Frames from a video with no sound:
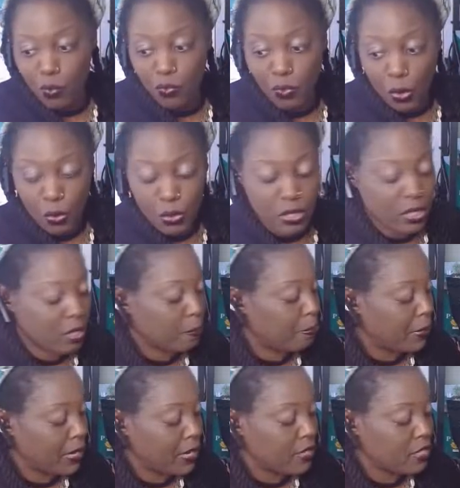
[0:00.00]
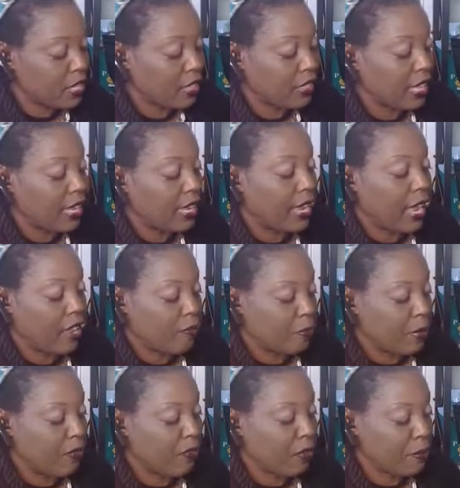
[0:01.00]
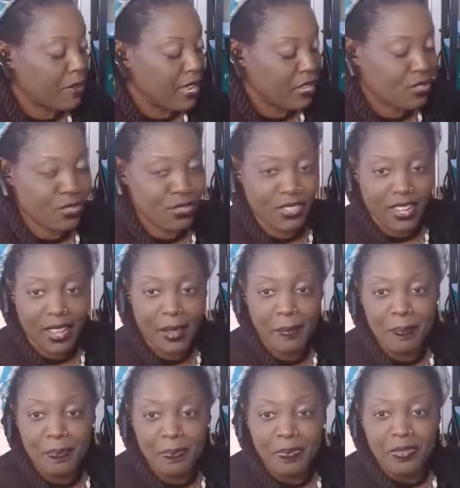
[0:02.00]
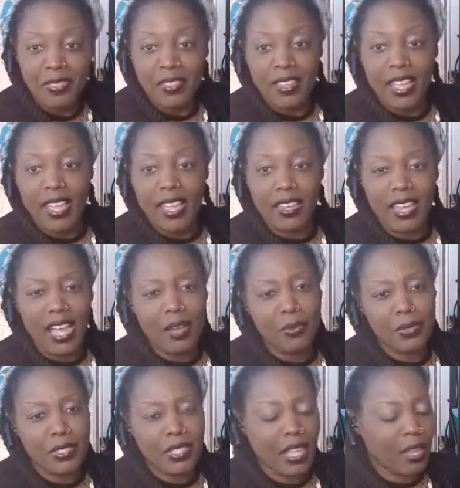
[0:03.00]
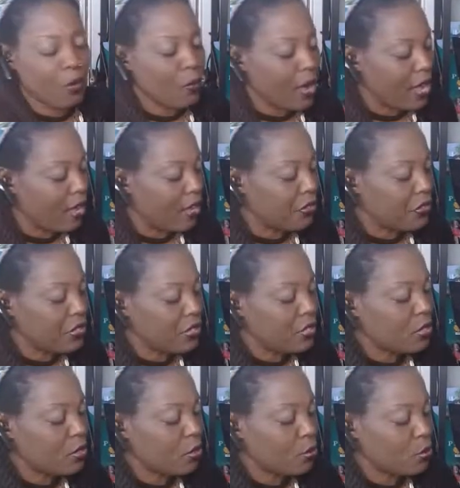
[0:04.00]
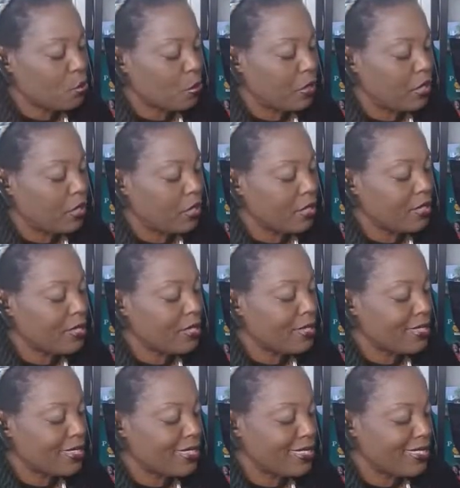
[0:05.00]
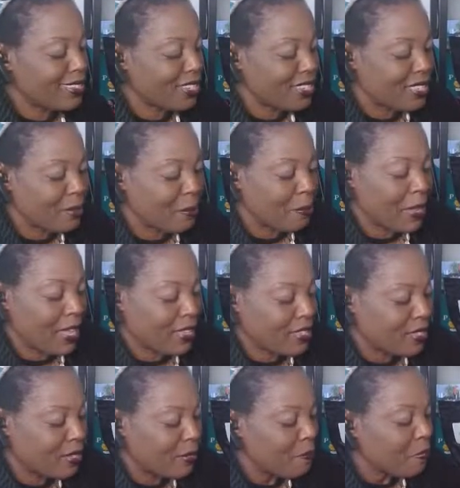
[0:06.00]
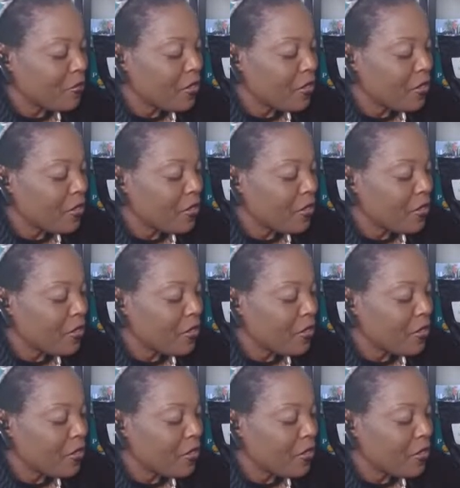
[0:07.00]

roasted beets that they gave me from yesterday. And I was like, wow, this is so sweet. This is just the best.